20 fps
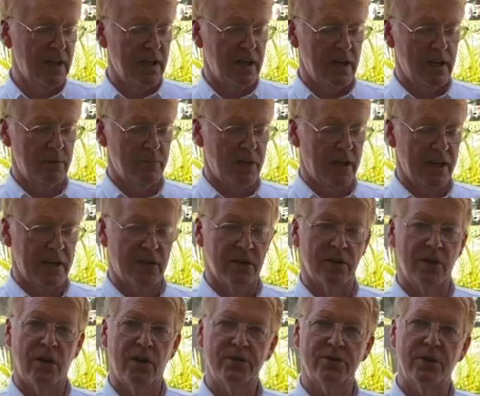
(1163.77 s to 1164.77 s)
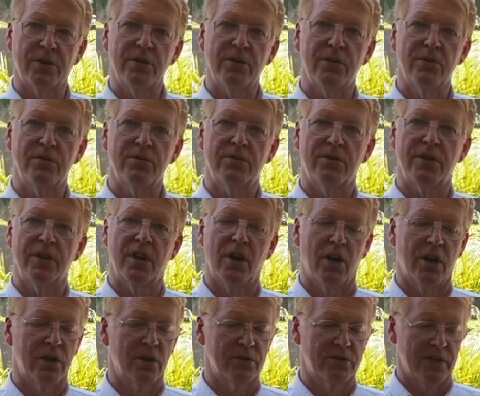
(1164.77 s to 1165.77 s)
I can also use the
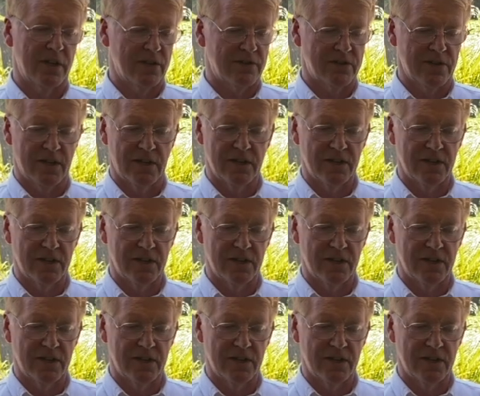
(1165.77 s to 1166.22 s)
auto sensing.